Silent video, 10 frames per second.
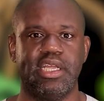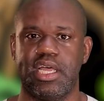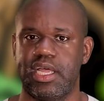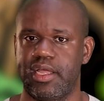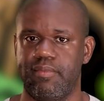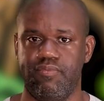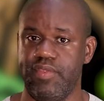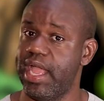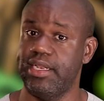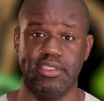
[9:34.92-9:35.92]

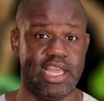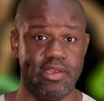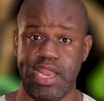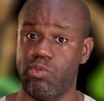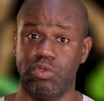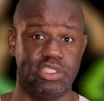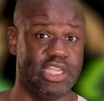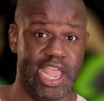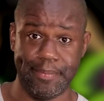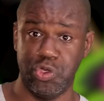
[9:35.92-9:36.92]
that will
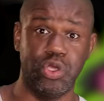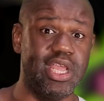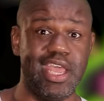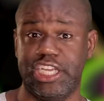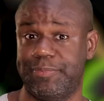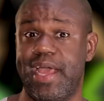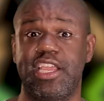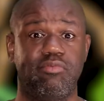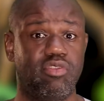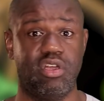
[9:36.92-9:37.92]
scam you in the expat
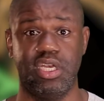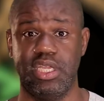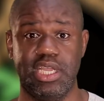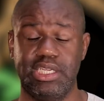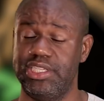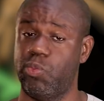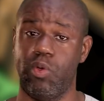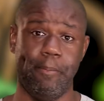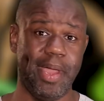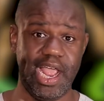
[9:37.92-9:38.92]
community, that
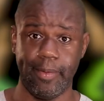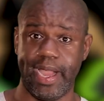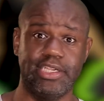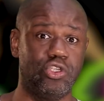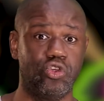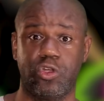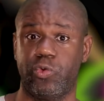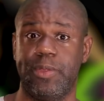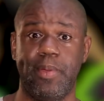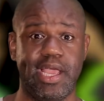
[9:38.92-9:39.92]
will backbite you in the
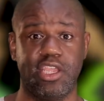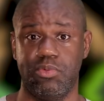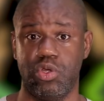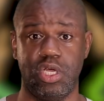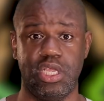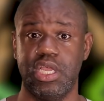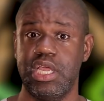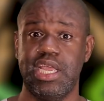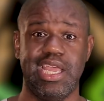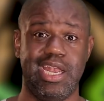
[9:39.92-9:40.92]
repat community,
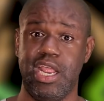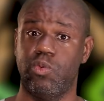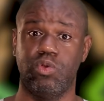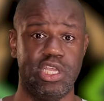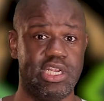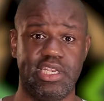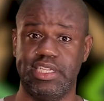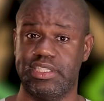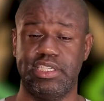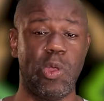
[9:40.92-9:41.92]
and they
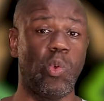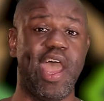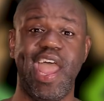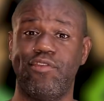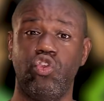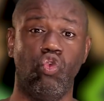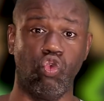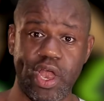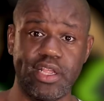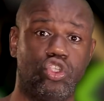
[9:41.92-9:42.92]
will have you
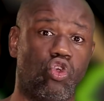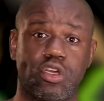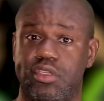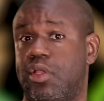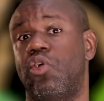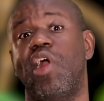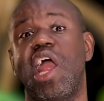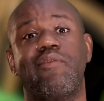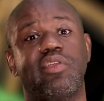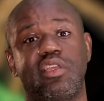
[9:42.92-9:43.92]
running towards the local
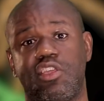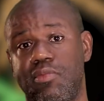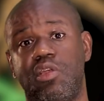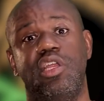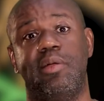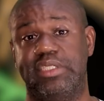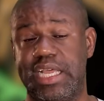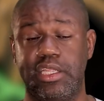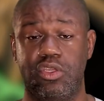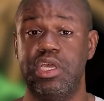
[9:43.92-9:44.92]
African community. I'm
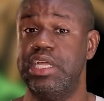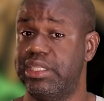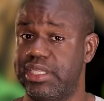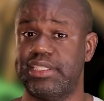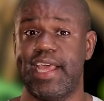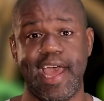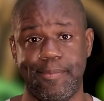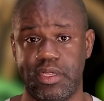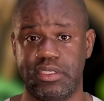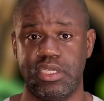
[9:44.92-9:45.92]
telling you, this
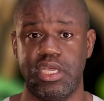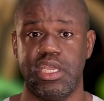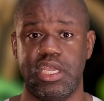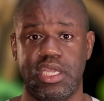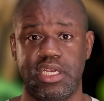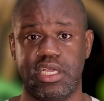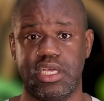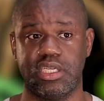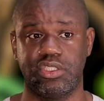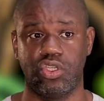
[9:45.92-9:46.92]
happened, and
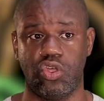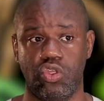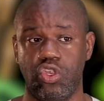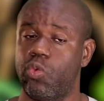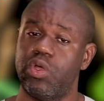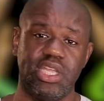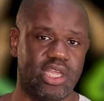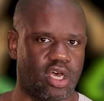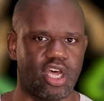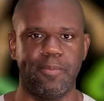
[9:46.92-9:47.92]
so you don't want to
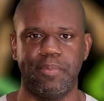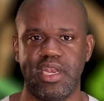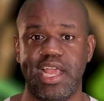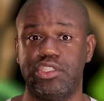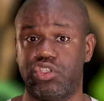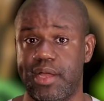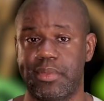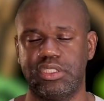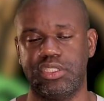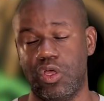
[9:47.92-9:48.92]
get caught up in that
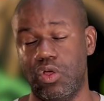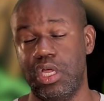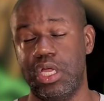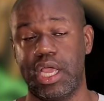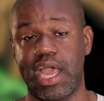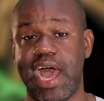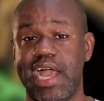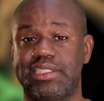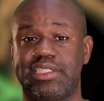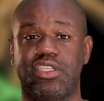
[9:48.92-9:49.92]
drama. So
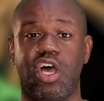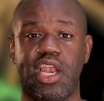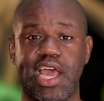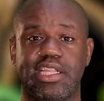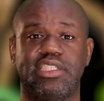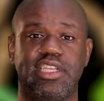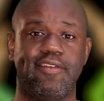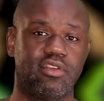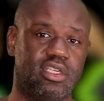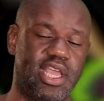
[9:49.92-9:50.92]
guys, that's all I got to say
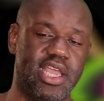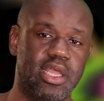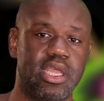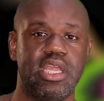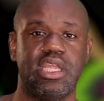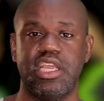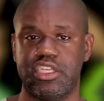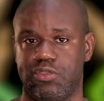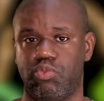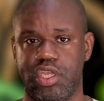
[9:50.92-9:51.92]
for today.
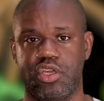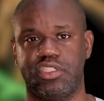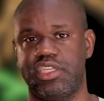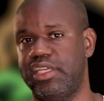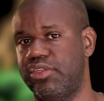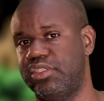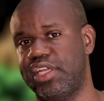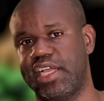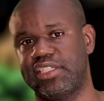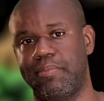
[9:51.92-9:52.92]
It's your boy OSHAY Duke
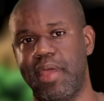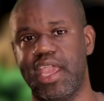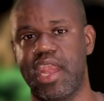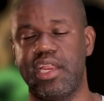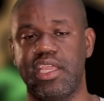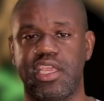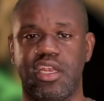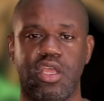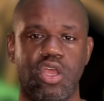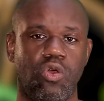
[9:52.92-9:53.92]
Jackson, back at it again
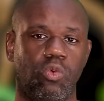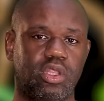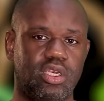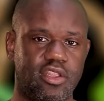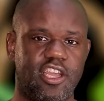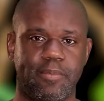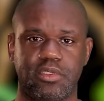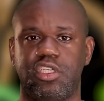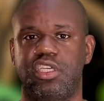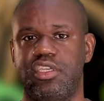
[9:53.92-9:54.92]
with another
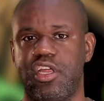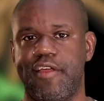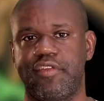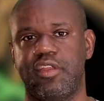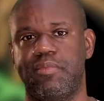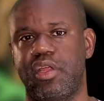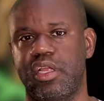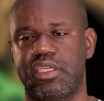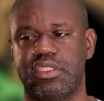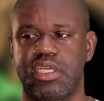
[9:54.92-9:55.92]
episode of Dear African
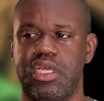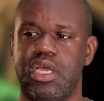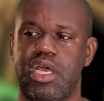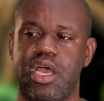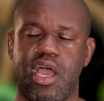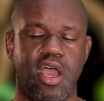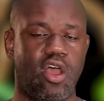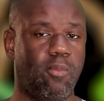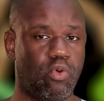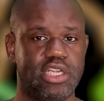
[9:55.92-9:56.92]
Americans.
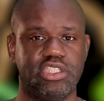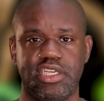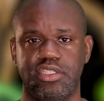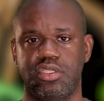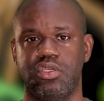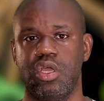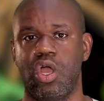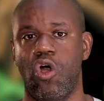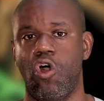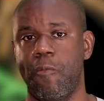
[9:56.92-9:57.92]
Appreciate you.
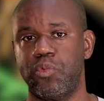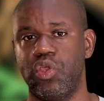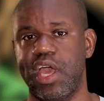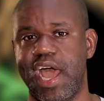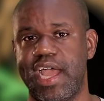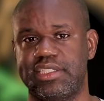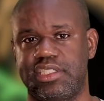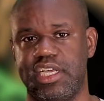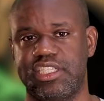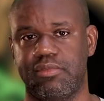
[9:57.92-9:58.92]
Hope you guys
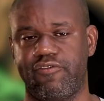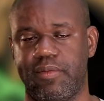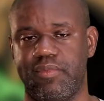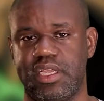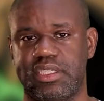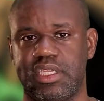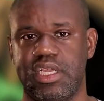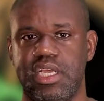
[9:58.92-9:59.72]
took something from this.